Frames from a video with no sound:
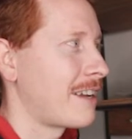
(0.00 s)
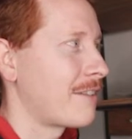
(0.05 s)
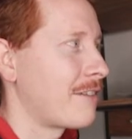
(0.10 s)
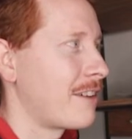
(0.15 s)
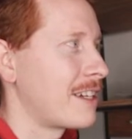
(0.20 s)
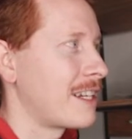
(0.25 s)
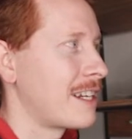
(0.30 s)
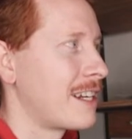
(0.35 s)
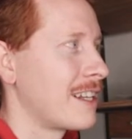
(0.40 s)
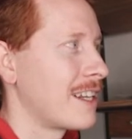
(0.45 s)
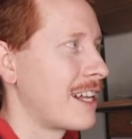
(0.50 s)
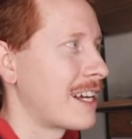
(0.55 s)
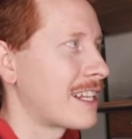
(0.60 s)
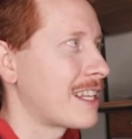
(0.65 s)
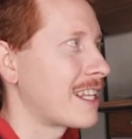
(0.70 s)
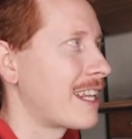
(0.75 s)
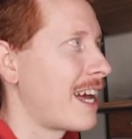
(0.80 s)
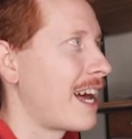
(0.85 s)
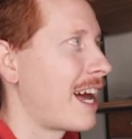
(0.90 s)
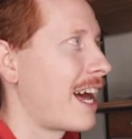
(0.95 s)
If I did it like
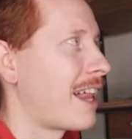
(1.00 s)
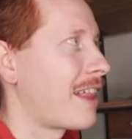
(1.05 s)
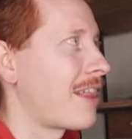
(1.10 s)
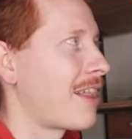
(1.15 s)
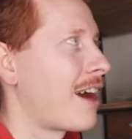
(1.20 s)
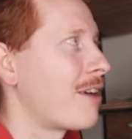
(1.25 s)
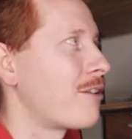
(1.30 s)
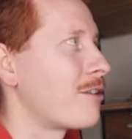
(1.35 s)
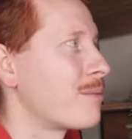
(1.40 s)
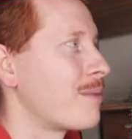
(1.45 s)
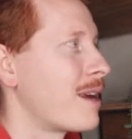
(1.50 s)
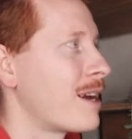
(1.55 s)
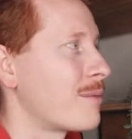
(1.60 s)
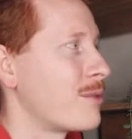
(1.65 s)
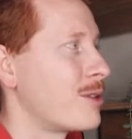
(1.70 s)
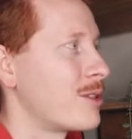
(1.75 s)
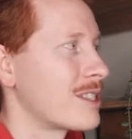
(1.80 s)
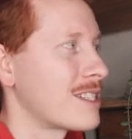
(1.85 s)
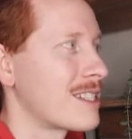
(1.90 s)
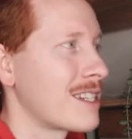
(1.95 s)
that, that would make
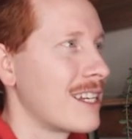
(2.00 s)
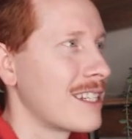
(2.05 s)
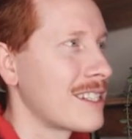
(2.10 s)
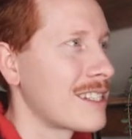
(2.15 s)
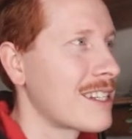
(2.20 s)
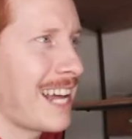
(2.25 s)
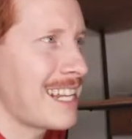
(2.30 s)
more sense.